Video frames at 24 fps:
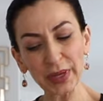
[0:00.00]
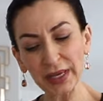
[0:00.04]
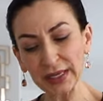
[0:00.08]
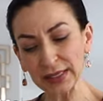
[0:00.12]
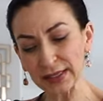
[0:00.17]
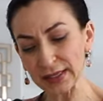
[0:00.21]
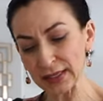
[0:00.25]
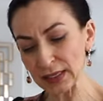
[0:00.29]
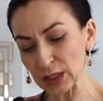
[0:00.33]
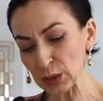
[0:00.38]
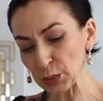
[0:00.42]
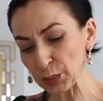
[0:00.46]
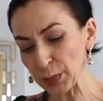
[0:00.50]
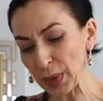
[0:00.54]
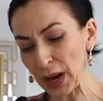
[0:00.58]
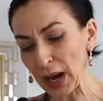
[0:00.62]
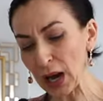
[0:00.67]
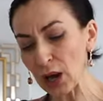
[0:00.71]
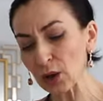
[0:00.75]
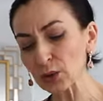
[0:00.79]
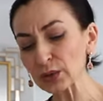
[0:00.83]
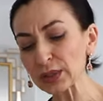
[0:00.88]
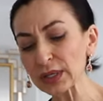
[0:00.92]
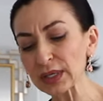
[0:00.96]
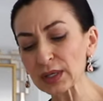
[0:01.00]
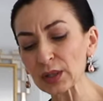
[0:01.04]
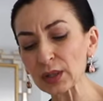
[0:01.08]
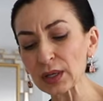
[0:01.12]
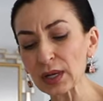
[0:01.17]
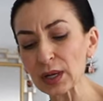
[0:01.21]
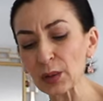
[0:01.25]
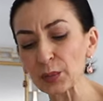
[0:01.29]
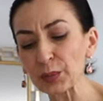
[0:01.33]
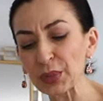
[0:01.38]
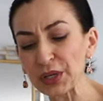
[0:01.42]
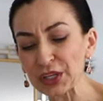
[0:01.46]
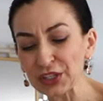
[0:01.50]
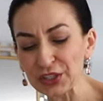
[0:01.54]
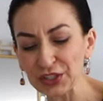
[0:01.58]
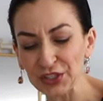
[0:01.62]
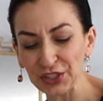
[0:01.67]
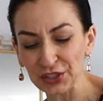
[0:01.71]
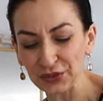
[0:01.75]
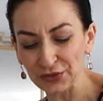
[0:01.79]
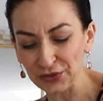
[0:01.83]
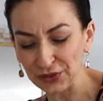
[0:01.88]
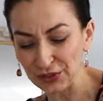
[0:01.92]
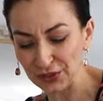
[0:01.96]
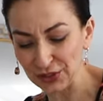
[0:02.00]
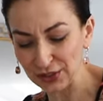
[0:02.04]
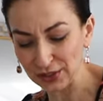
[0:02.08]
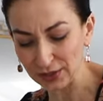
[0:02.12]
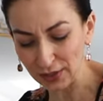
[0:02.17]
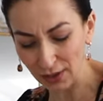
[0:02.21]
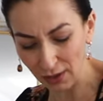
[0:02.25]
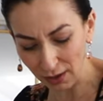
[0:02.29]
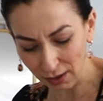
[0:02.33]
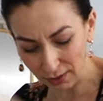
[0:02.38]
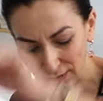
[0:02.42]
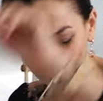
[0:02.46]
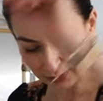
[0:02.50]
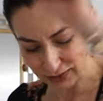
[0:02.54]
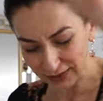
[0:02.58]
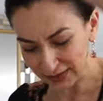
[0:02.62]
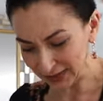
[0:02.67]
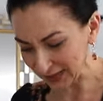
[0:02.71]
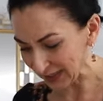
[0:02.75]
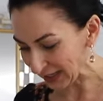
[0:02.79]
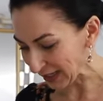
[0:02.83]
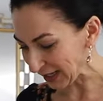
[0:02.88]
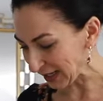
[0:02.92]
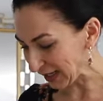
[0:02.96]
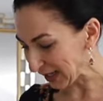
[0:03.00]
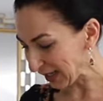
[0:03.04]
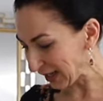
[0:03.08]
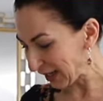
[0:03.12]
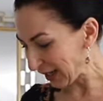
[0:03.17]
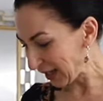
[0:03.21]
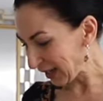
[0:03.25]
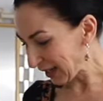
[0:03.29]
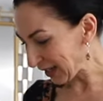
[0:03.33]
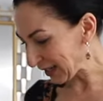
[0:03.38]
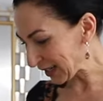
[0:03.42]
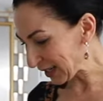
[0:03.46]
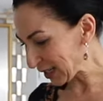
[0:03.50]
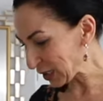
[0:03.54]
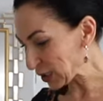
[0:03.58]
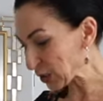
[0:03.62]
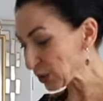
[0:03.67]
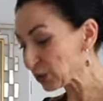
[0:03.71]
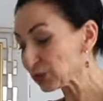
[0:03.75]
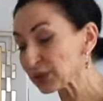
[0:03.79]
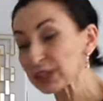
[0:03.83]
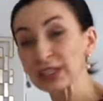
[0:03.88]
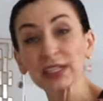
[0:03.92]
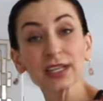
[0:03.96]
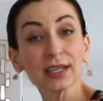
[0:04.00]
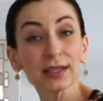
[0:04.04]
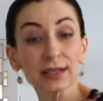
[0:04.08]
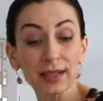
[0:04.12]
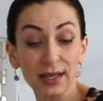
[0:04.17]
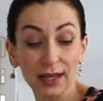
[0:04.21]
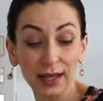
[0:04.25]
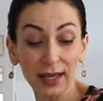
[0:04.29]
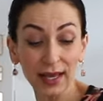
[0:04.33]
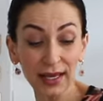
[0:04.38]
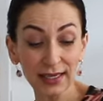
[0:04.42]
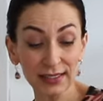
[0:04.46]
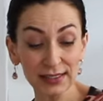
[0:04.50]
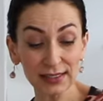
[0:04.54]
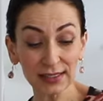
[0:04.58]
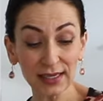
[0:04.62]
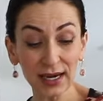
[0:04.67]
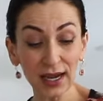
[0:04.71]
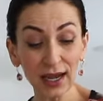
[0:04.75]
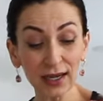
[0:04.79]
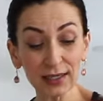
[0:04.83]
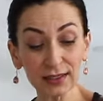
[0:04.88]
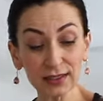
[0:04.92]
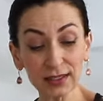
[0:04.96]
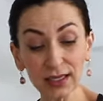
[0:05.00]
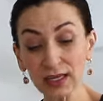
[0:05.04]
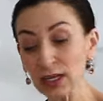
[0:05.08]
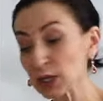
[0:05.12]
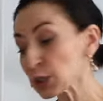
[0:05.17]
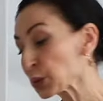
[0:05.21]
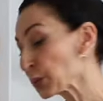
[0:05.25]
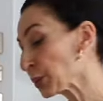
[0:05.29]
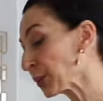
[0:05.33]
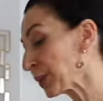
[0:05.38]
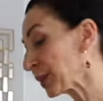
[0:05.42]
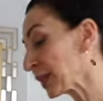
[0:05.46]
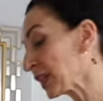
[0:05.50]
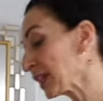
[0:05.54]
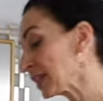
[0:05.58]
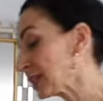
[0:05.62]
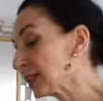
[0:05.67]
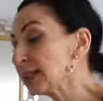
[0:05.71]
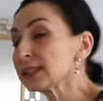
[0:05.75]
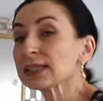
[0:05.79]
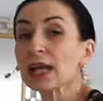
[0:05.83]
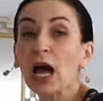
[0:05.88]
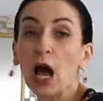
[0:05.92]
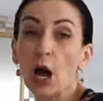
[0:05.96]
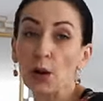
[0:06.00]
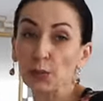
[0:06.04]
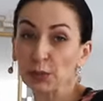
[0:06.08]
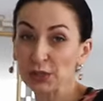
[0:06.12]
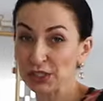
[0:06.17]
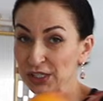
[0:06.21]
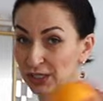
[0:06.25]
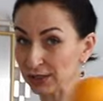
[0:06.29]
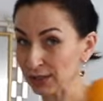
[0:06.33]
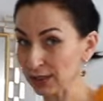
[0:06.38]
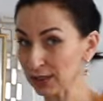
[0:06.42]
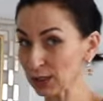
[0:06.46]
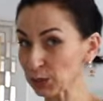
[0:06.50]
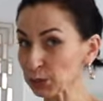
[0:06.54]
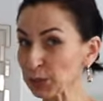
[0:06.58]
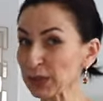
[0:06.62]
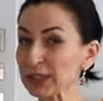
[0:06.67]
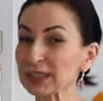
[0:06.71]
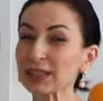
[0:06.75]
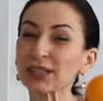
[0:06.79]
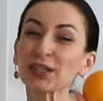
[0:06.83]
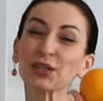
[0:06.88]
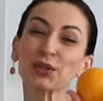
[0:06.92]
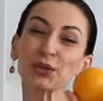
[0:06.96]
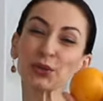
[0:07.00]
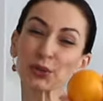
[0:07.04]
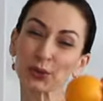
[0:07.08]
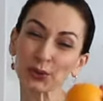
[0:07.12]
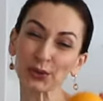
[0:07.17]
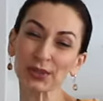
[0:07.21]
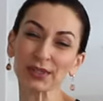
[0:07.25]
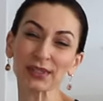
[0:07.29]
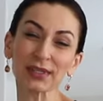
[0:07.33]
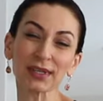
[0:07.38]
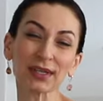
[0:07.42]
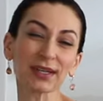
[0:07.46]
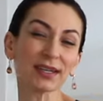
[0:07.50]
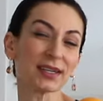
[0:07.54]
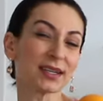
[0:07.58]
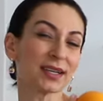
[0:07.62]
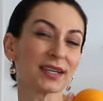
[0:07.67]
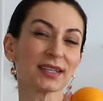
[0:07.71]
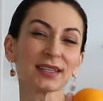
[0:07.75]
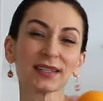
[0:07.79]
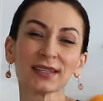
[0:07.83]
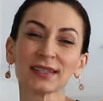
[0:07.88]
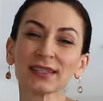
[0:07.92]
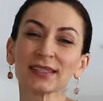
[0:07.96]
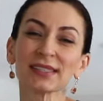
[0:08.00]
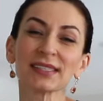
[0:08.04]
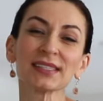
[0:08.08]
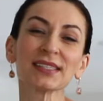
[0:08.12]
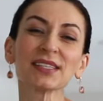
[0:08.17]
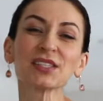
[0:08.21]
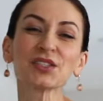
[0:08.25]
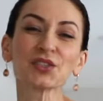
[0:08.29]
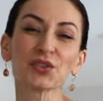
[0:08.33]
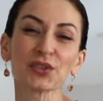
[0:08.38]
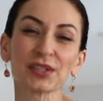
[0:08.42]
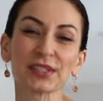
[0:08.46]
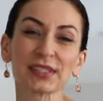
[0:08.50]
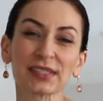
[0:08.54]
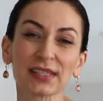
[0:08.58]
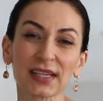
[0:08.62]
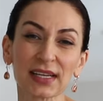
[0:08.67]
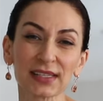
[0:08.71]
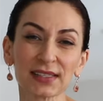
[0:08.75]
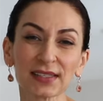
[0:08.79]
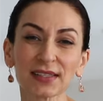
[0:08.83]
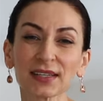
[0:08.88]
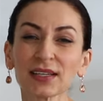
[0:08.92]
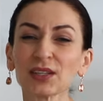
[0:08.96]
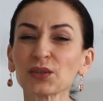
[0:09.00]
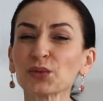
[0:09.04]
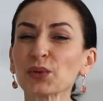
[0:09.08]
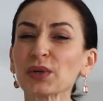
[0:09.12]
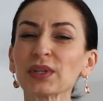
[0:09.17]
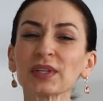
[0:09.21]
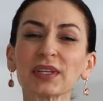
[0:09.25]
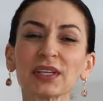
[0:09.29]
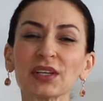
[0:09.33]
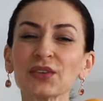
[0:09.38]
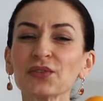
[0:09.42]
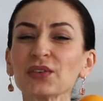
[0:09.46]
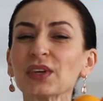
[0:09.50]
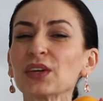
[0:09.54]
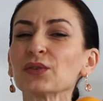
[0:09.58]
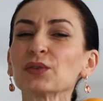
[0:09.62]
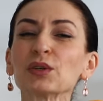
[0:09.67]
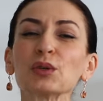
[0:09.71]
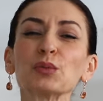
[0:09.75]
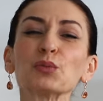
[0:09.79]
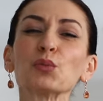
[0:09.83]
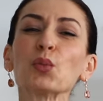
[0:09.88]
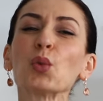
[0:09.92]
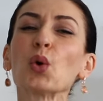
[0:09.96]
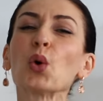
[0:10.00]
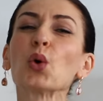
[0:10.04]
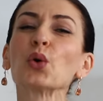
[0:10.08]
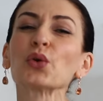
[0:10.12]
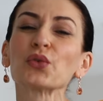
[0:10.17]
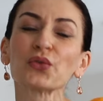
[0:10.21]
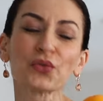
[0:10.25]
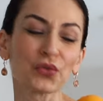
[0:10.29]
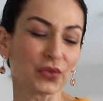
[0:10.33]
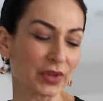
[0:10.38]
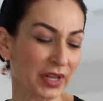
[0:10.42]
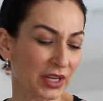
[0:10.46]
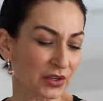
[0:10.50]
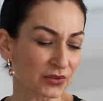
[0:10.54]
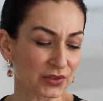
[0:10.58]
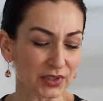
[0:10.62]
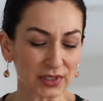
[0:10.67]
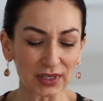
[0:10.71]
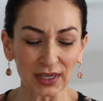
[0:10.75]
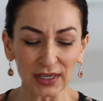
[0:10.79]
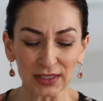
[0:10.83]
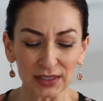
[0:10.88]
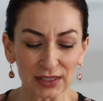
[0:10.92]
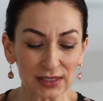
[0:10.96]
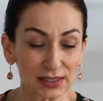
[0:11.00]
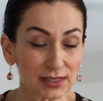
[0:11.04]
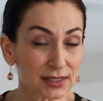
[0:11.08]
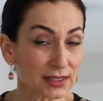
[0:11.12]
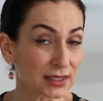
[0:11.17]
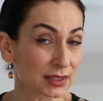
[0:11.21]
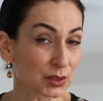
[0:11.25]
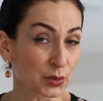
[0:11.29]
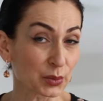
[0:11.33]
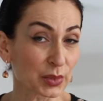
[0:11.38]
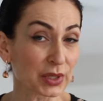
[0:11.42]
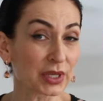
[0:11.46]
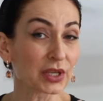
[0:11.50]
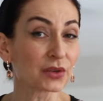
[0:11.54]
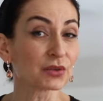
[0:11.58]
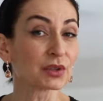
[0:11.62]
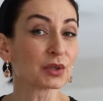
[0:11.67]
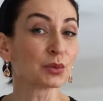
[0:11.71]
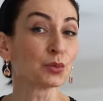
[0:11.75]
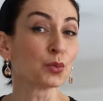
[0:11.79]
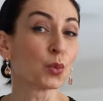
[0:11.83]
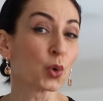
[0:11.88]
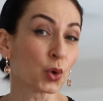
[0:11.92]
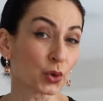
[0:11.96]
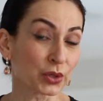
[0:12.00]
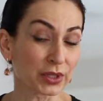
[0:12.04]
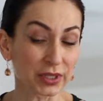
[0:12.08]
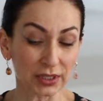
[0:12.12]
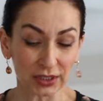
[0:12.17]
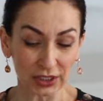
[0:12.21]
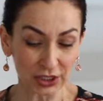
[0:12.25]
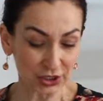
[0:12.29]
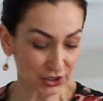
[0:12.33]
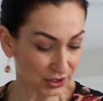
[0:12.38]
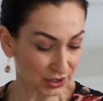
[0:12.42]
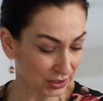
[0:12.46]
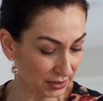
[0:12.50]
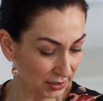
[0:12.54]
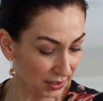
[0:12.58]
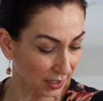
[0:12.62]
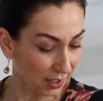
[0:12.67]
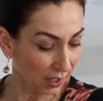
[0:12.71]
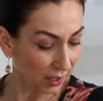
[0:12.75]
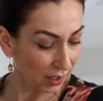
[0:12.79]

baking powder, a pinch of salt, vanilla extract. This is optional, but use citrus zest. It will give even more flavor, and it's gonna be even more delicious.